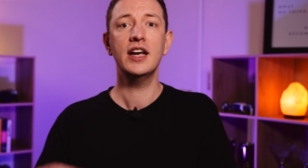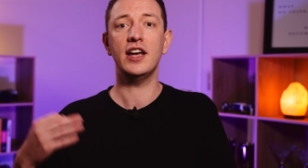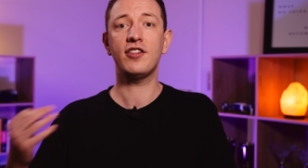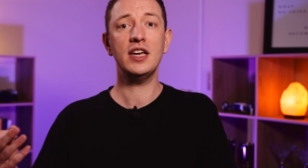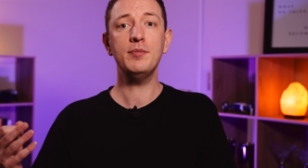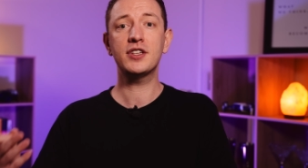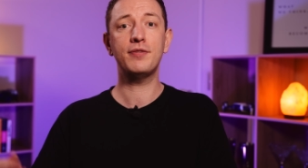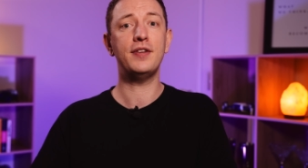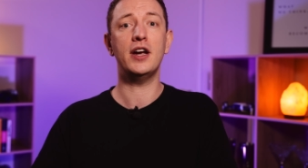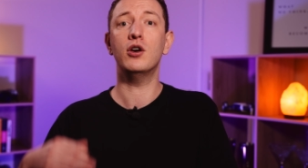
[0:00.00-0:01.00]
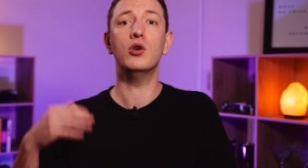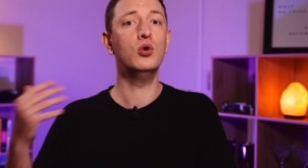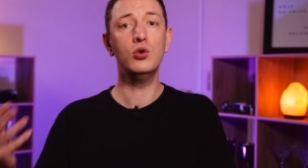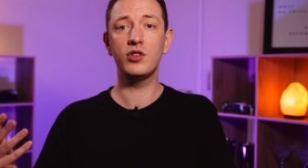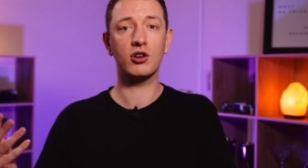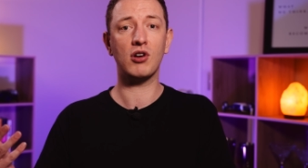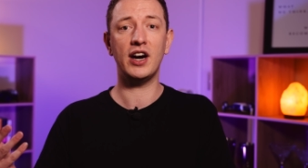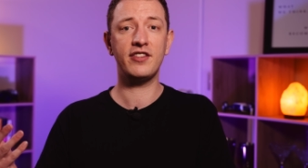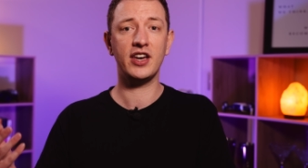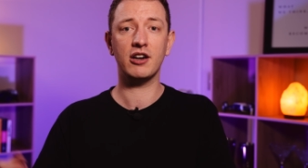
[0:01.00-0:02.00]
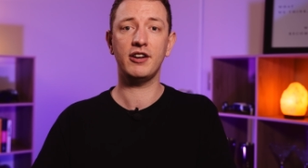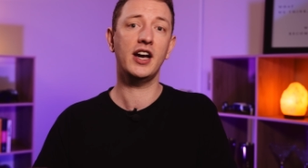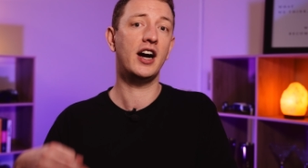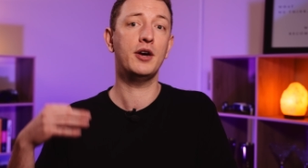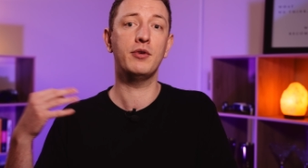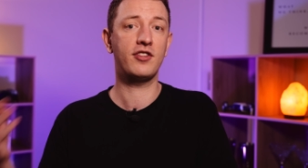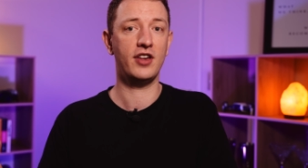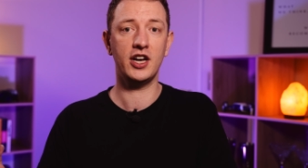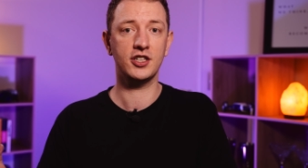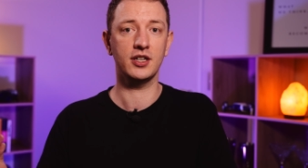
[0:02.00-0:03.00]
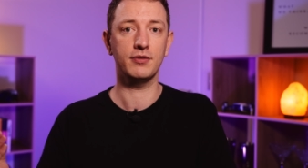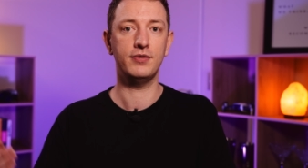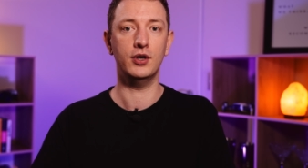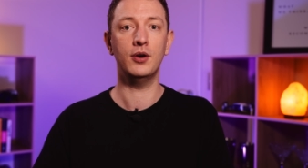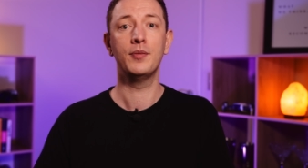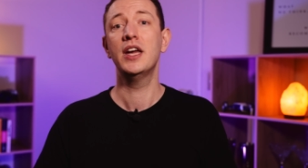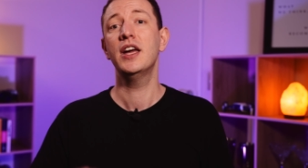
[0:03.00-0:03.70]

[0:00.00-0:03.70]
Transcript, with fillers: It seemed to fit all the criteria I was searching for.